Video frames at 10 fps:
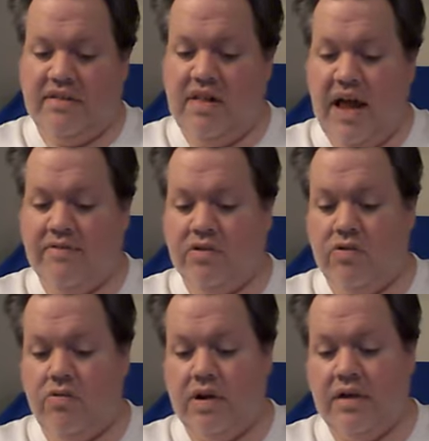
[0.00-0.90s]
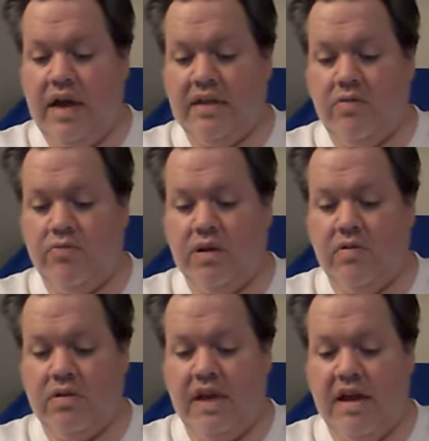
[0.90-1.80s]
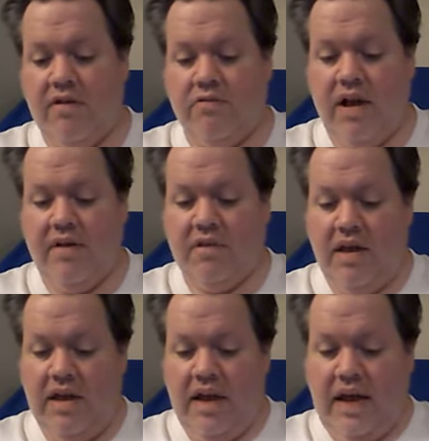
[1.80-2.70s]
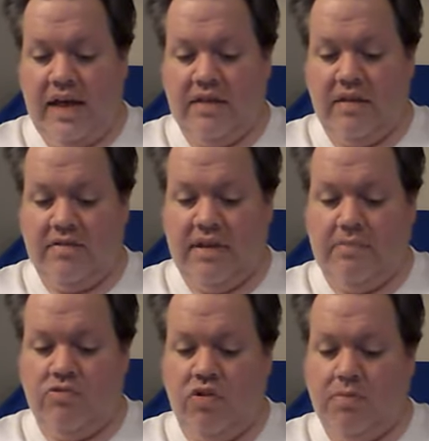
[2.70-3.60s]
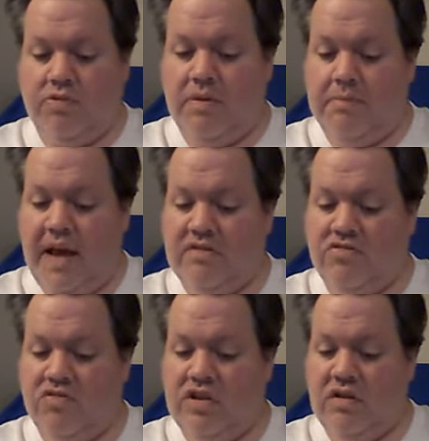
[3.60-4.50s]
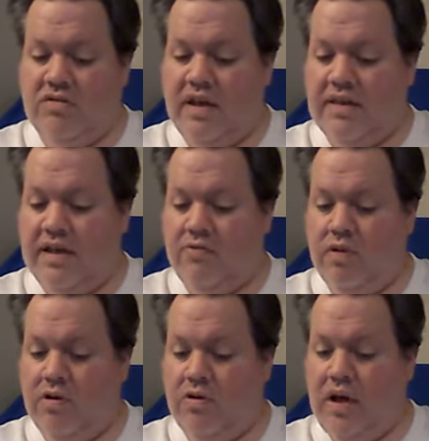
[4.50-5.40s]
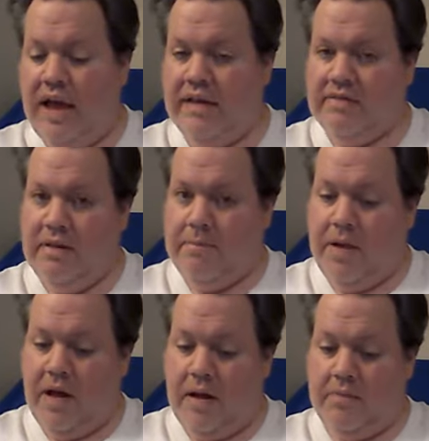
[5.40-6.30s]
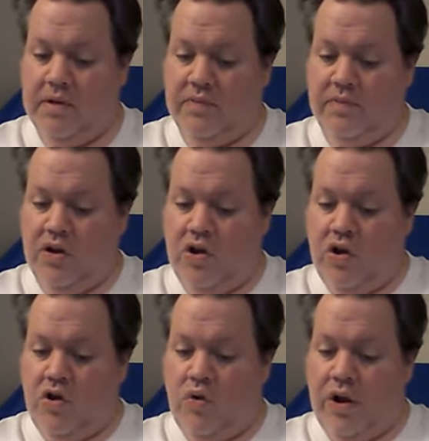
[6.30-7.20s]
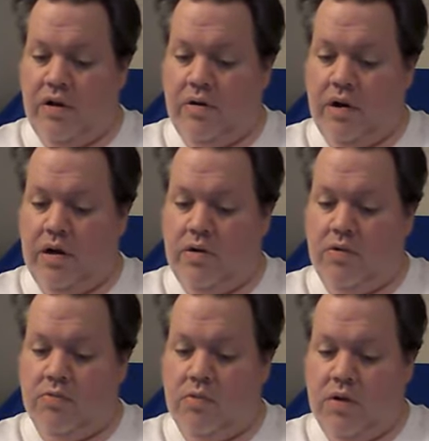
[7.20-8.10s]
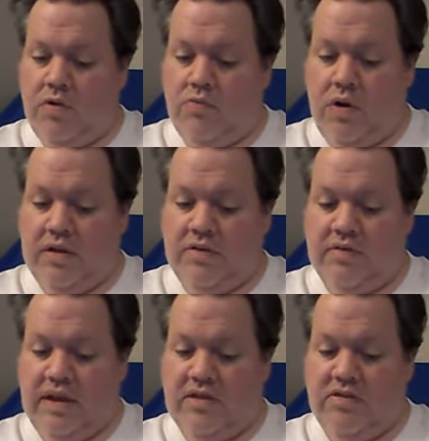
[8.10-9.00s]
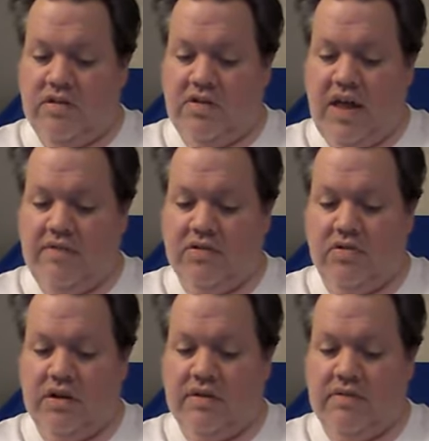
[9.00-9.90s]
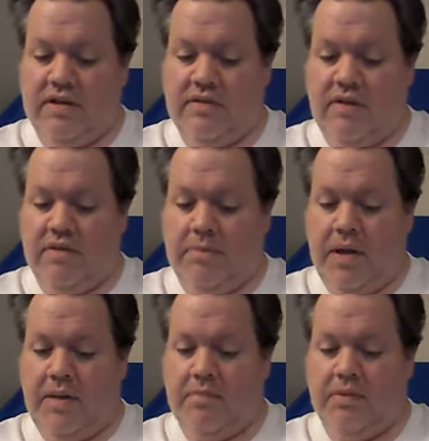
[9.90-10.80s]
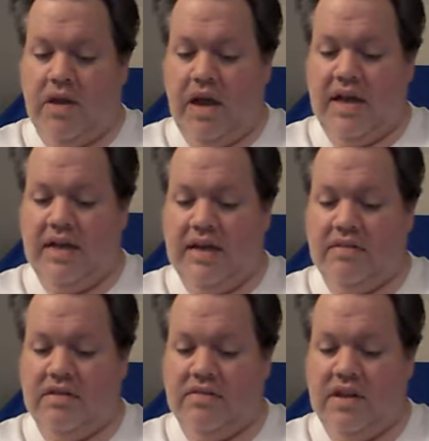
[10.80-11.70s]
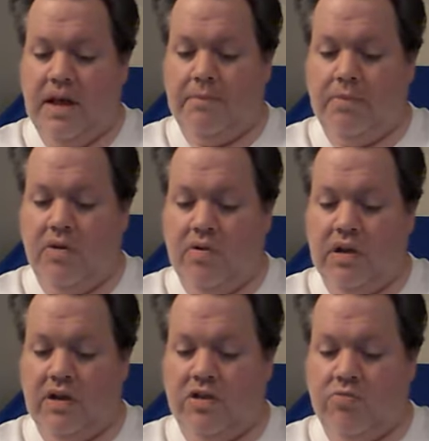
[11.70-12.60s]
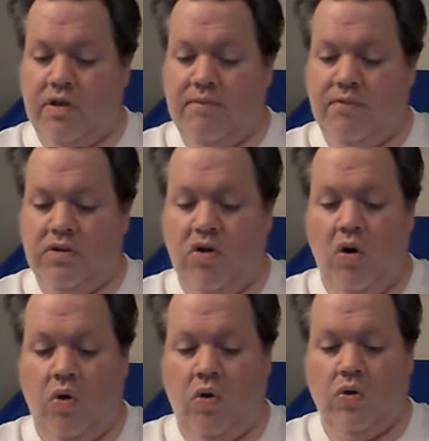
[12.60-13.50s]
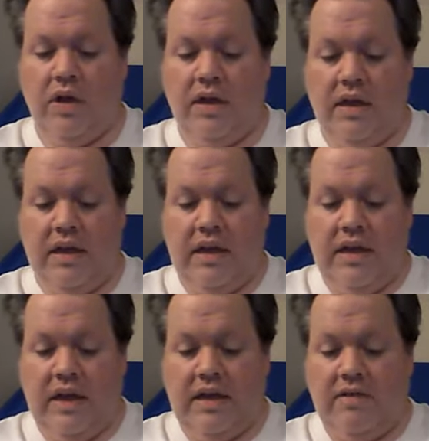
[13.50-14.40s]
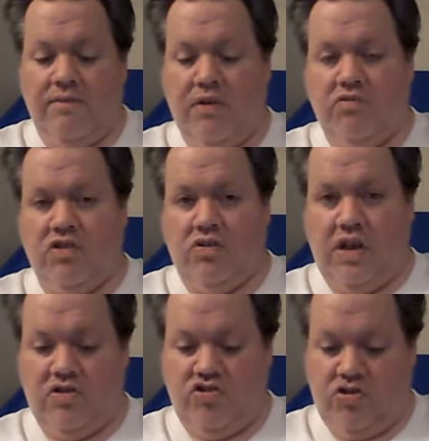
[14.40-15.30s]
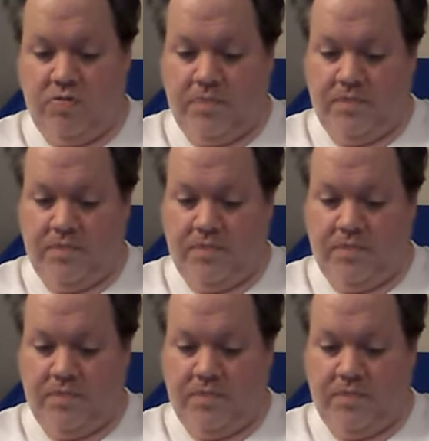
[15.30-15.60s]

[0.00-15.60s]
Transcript: the lavatory at the rear of the aircraft, and the same troublesome passenger yells out that Guerrero has the bomb. Guerrero runs into the lavatory and sets off the bomb, dying instantly and blowing a three-foot hole in the fuselage.